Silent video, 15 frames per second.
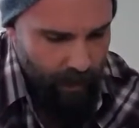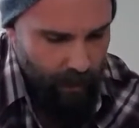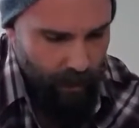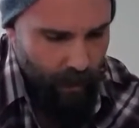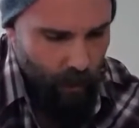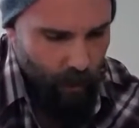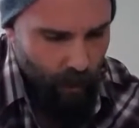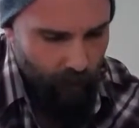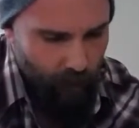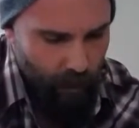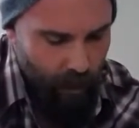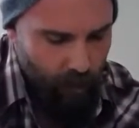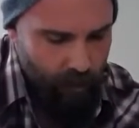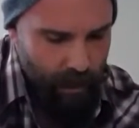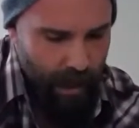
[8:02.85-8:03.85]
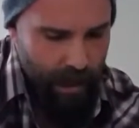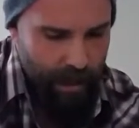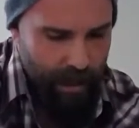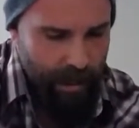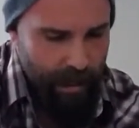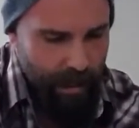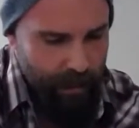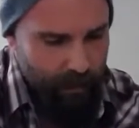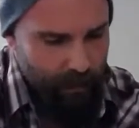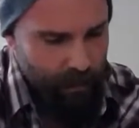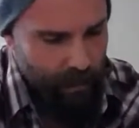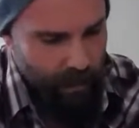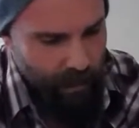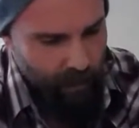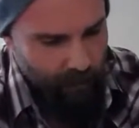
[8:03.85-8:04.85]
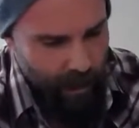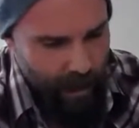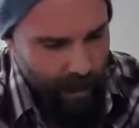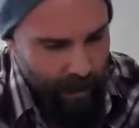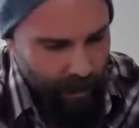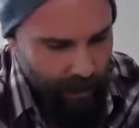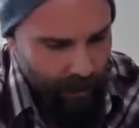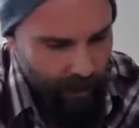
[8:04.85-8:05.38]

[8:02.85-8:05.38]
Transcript: you're going to want to rotate it in so that you get